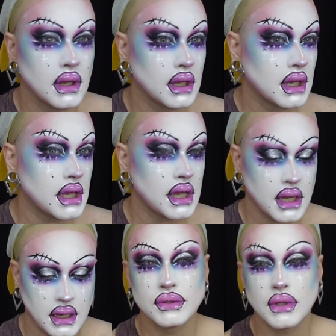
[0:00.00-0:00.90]

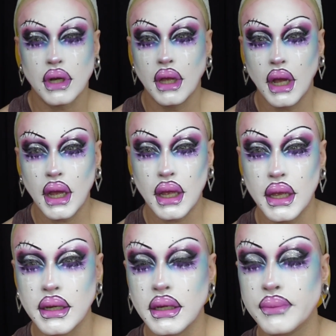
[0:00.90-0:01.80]
Okay, those are all
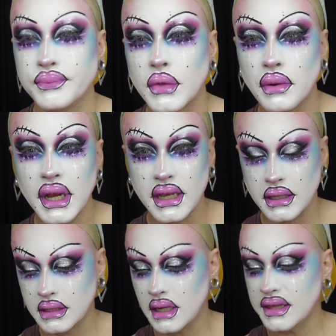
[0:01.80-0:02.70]
on. All right,
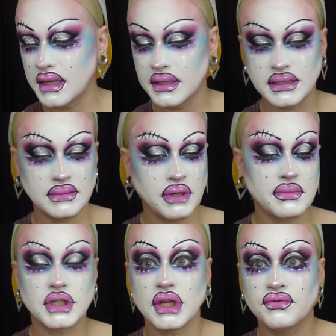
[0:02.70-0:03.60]
I think this is pretty
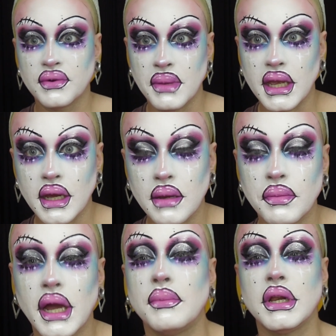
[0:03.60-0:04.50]
much it for makeup.
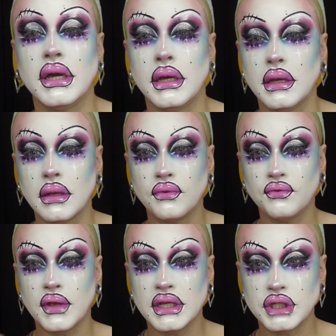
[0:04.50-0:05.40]
I'm gonna
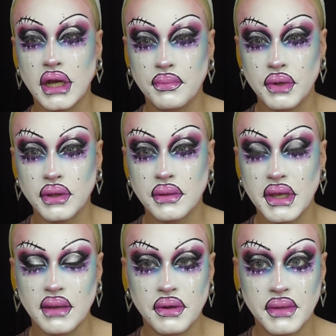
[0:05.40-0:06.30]
finish up the
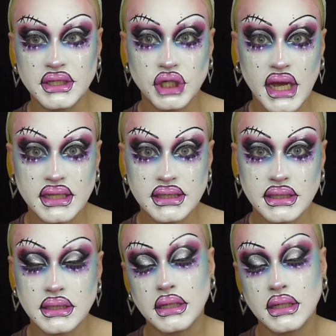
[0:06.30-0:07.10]
makeup on my chest,